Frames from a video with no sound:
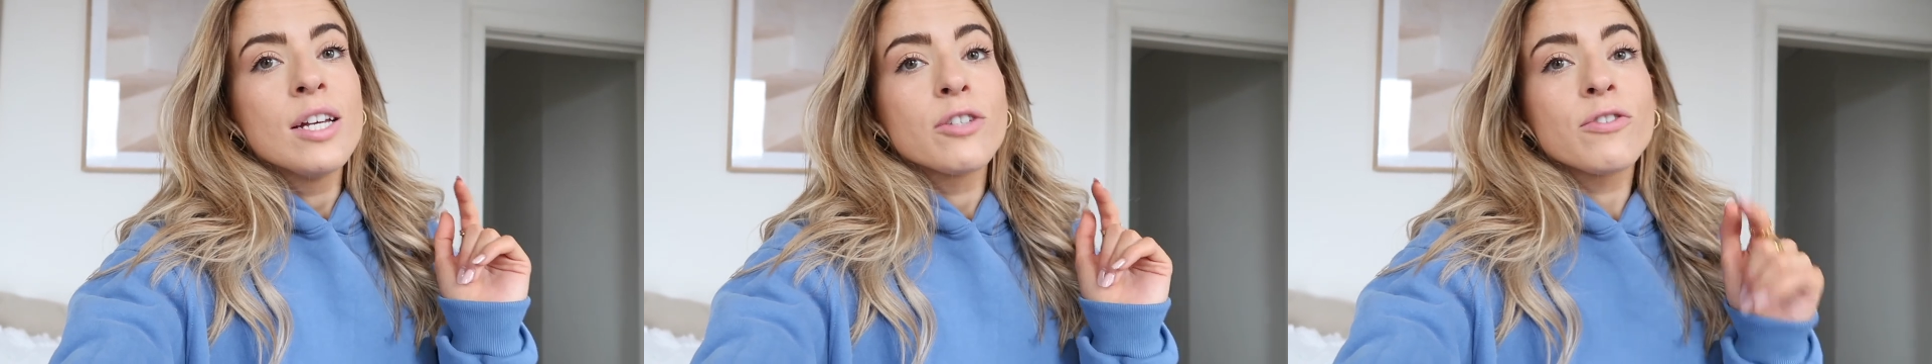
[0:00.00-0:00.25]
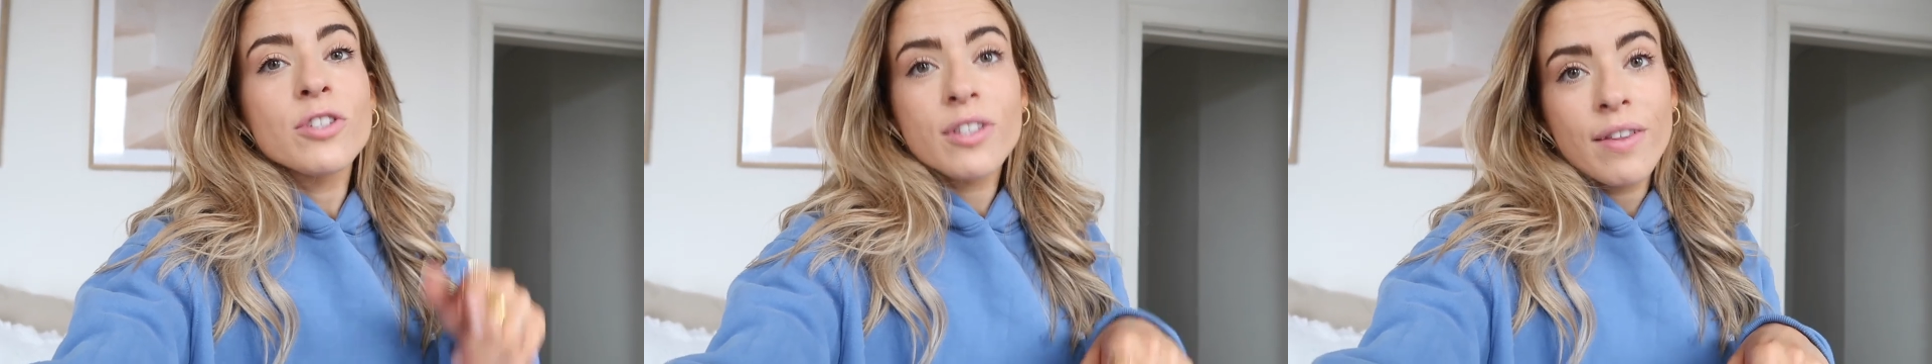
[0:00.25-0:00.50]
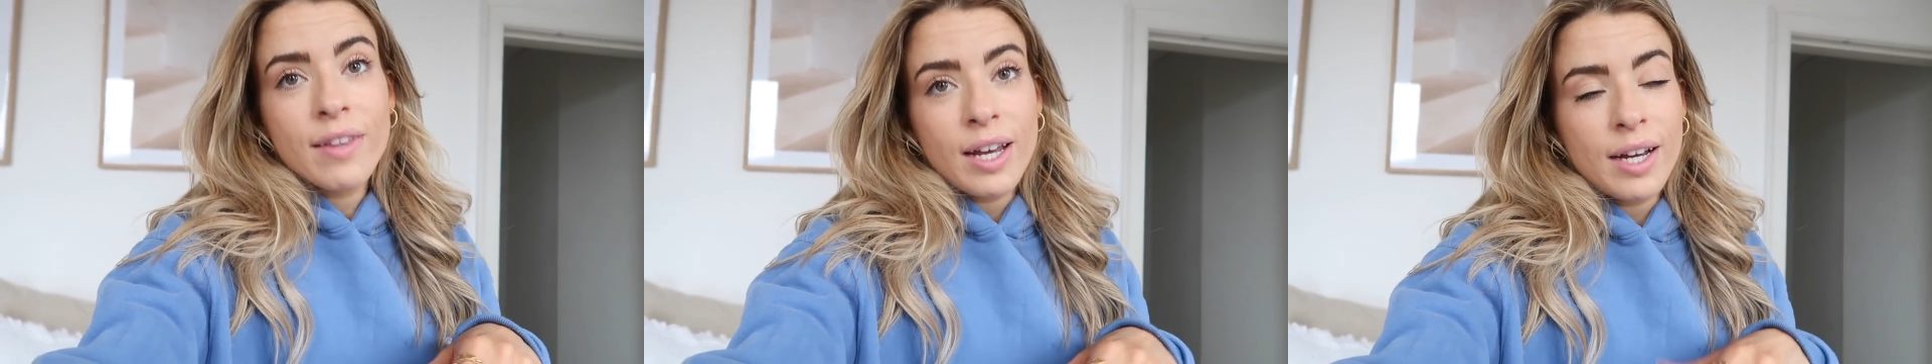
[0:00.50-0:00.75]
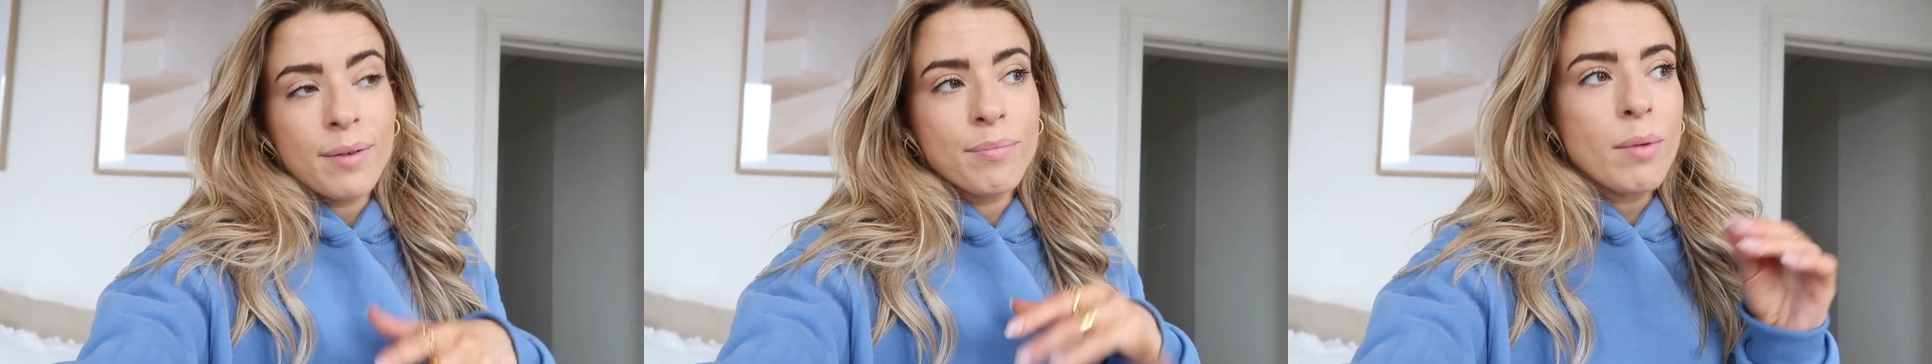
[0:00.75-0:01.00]
So I've just done
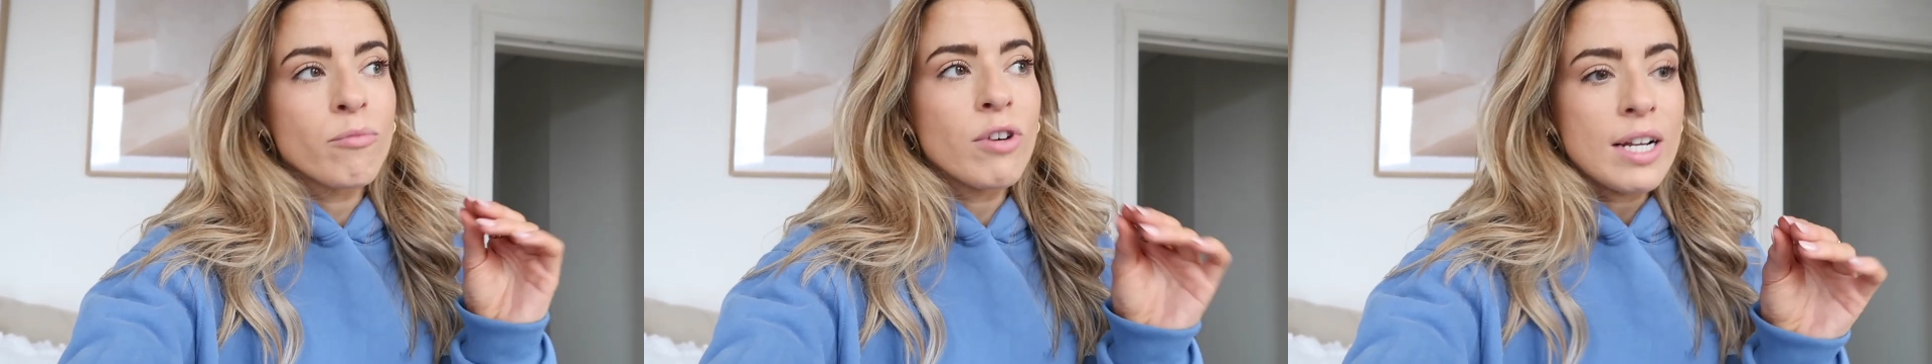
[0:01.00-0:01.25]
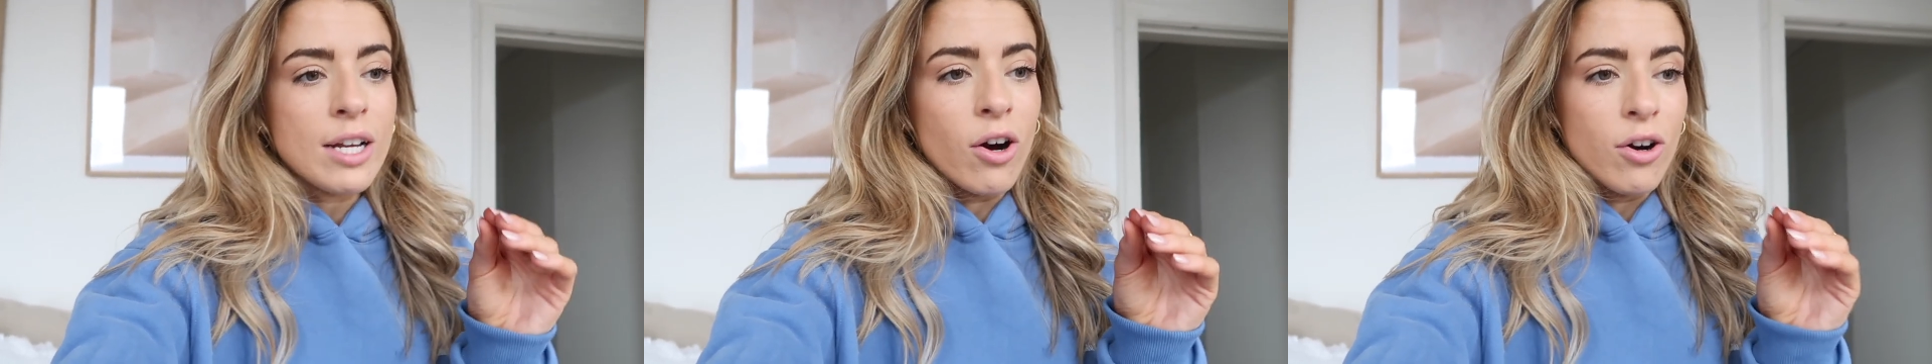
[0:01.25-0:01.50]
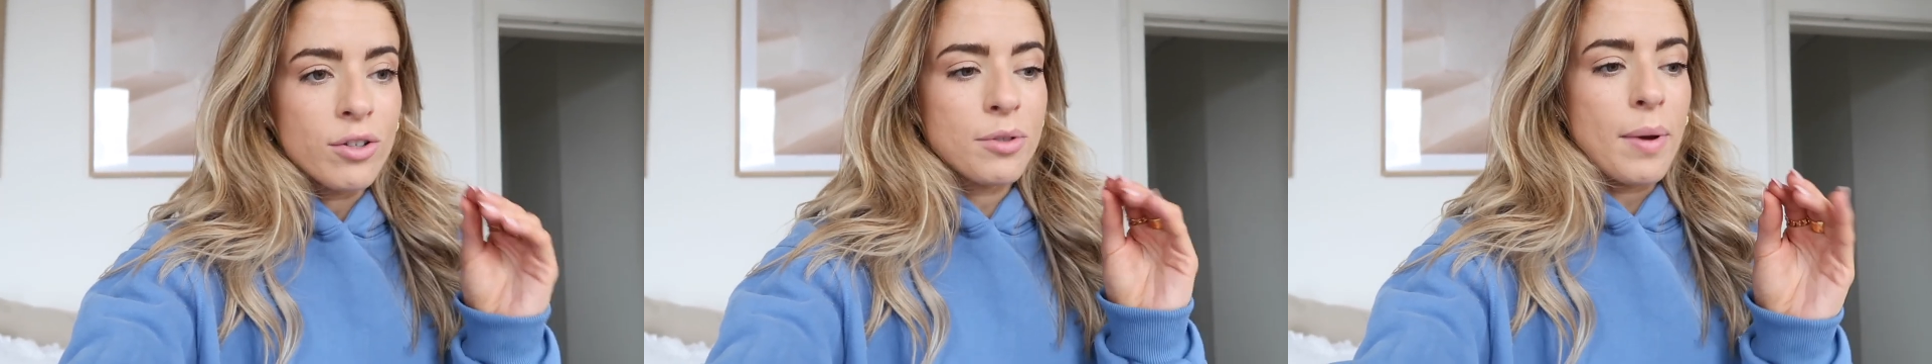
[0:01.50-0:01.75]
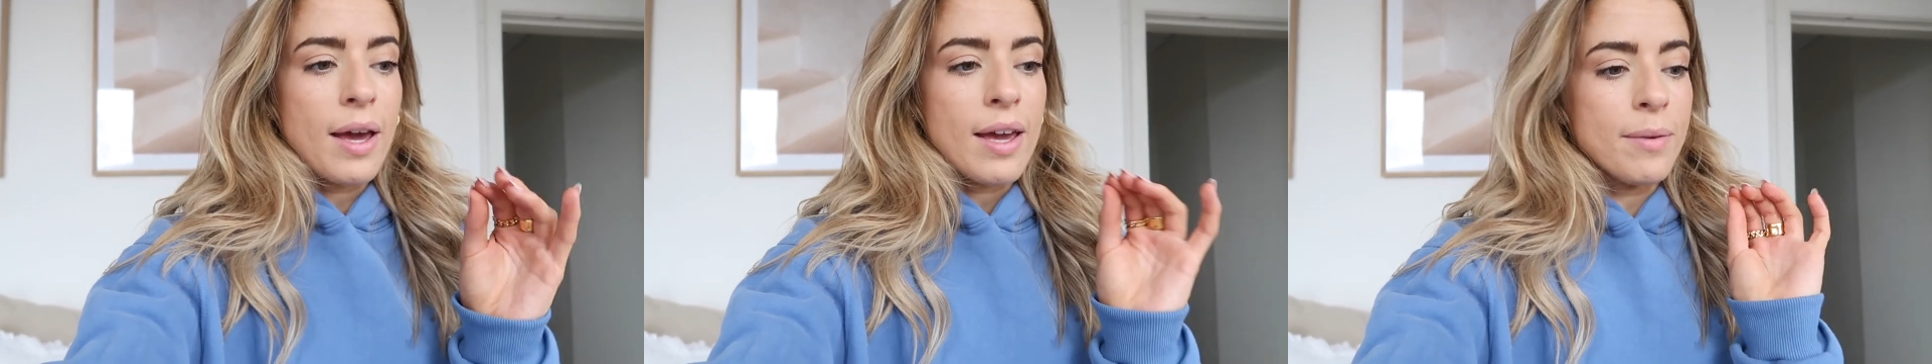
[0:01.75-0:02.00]
that. I'm really hot and
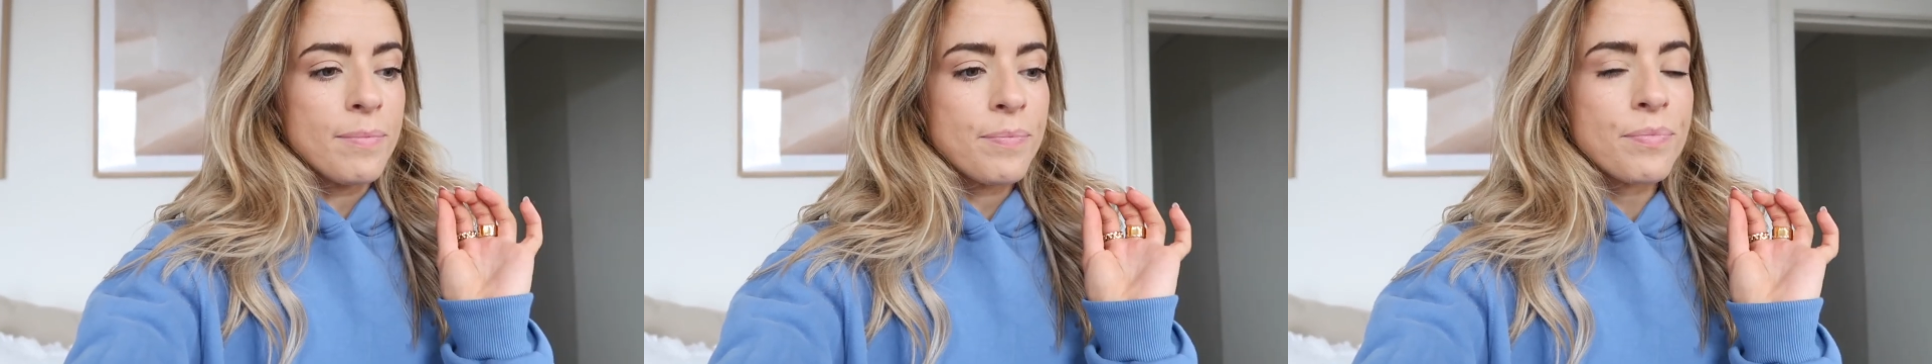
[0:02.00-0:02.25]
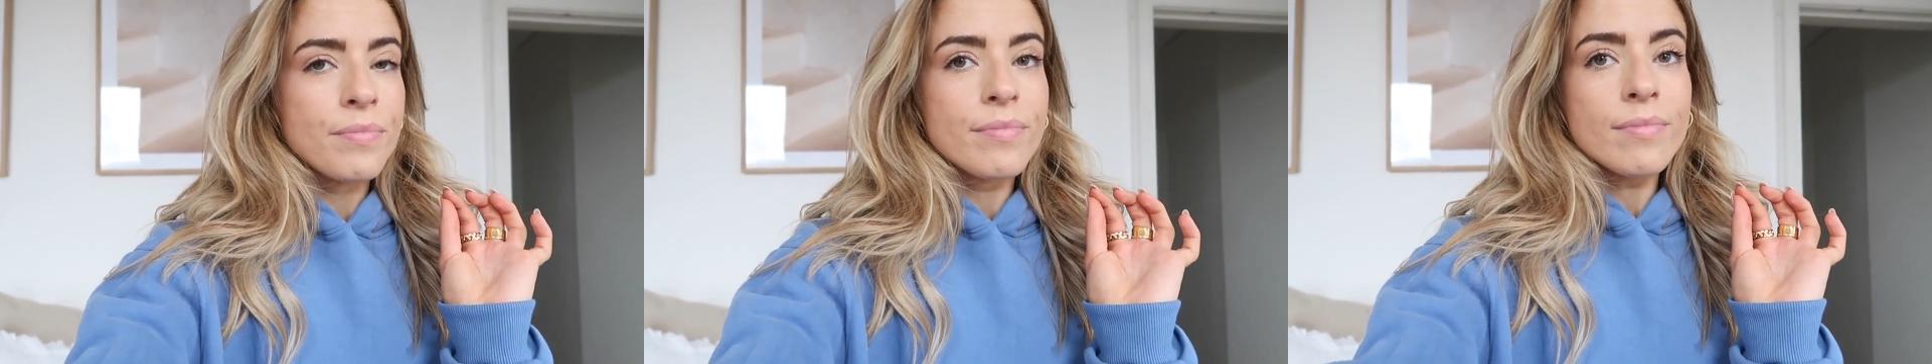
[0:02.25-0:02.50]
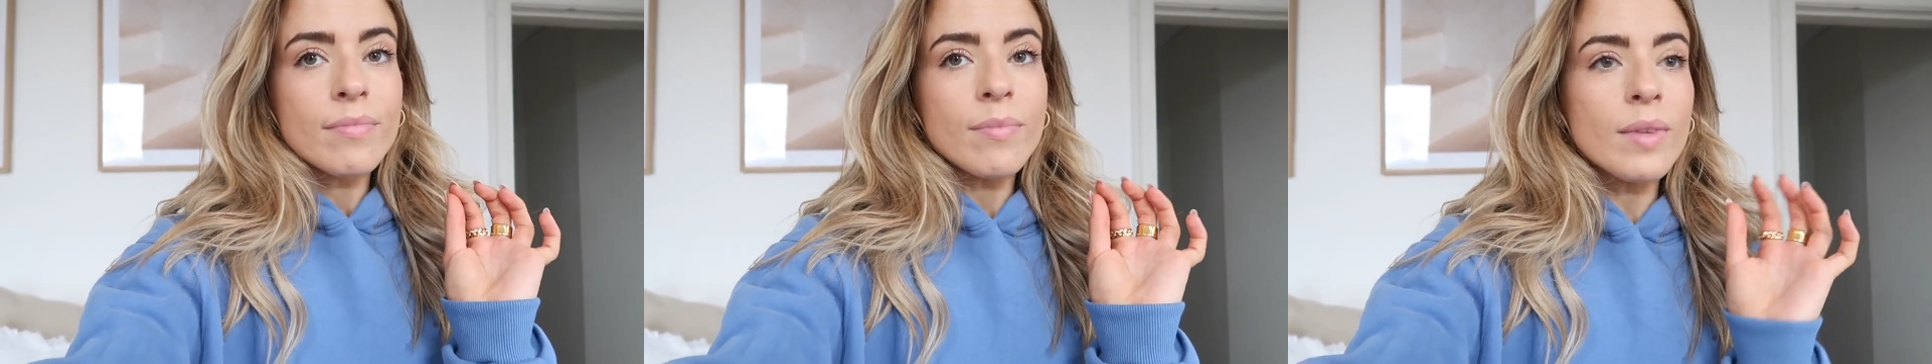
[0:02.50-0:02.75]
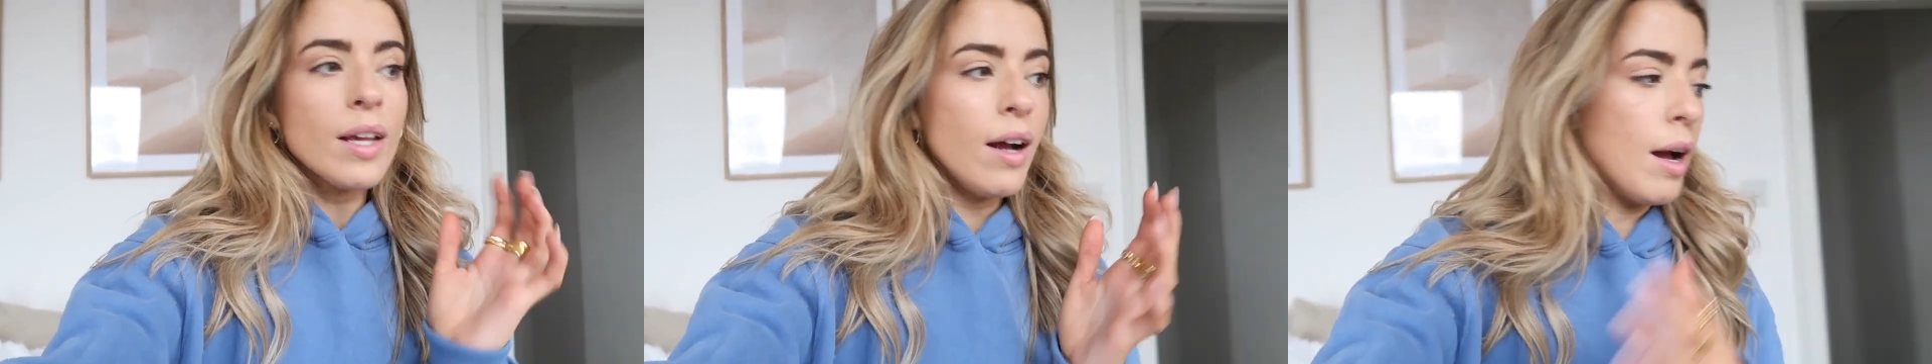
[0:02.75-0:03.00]
sweaty.
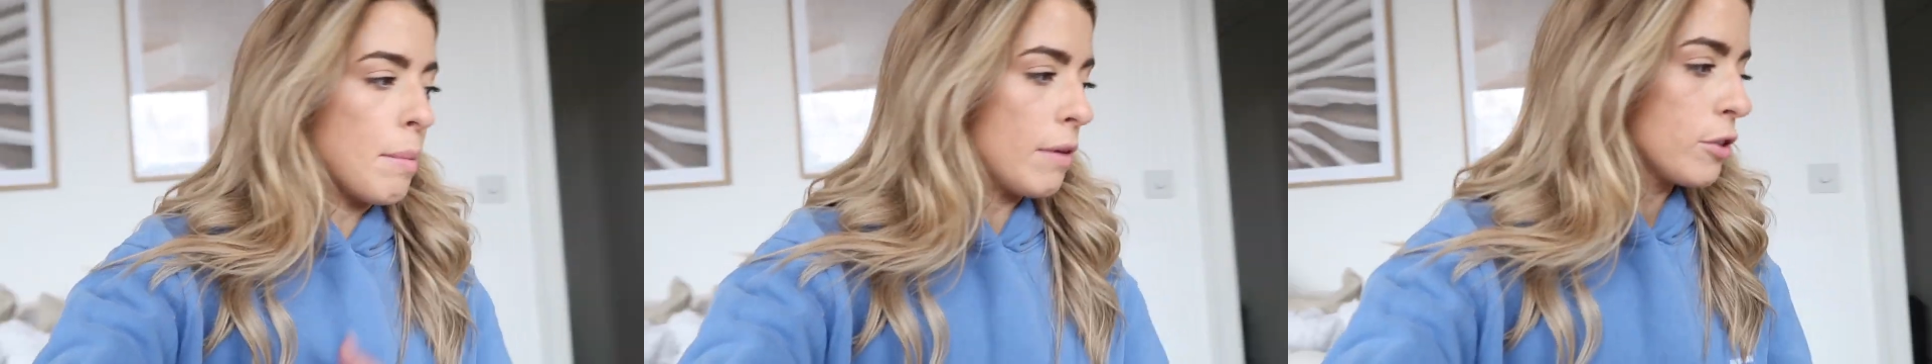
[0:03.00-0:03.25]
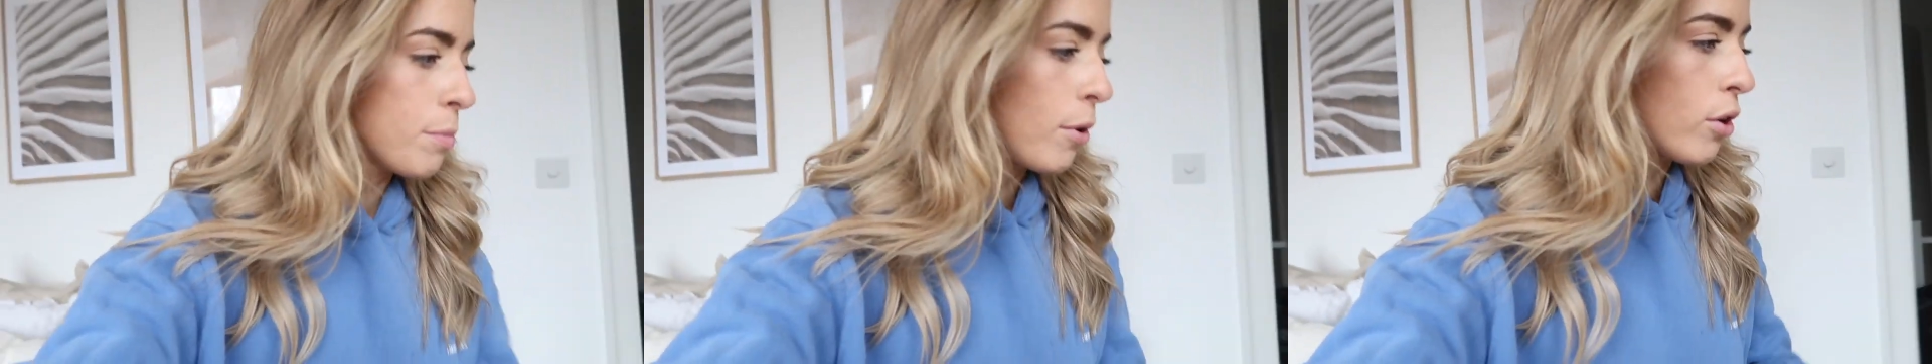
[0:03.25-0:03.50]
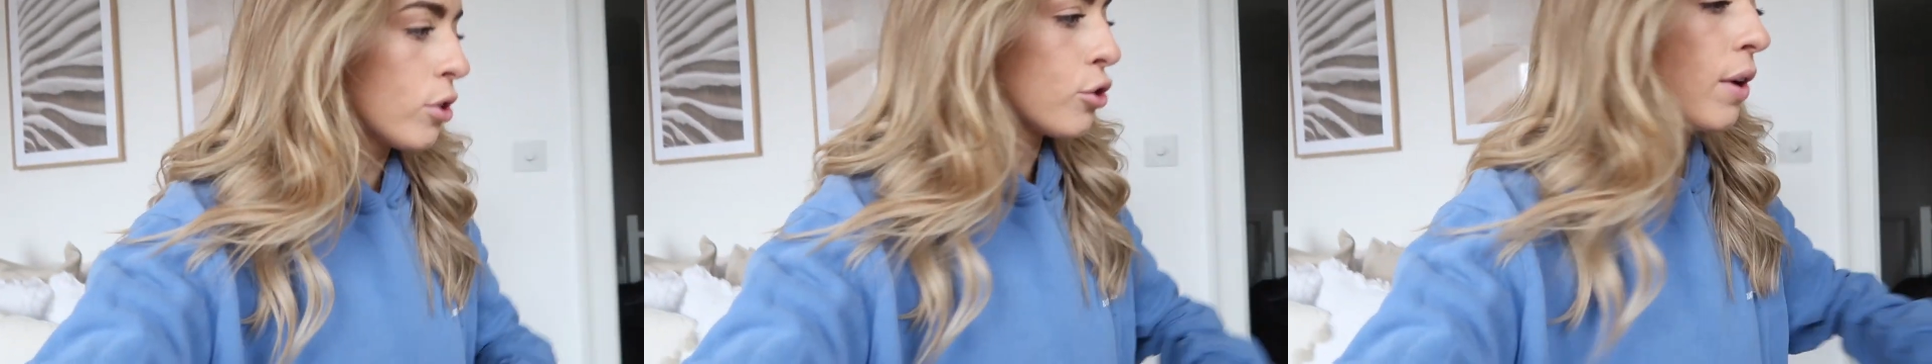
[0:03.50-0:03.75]
I just put on a